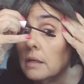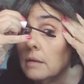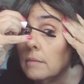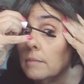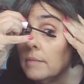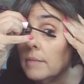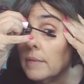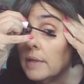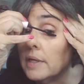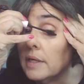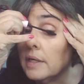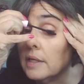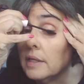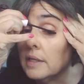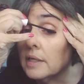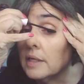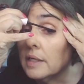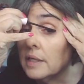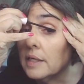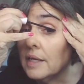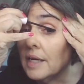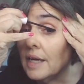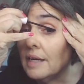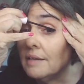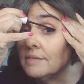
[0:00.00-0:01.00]
make you look
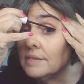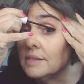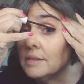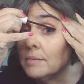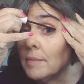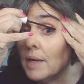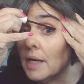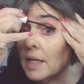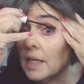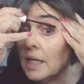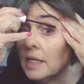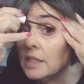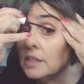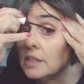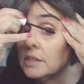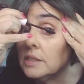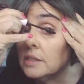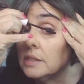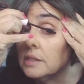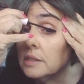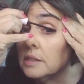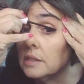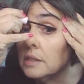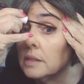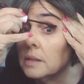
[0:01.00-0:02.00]
like you have some
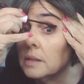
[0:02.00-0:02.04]
eyelashes.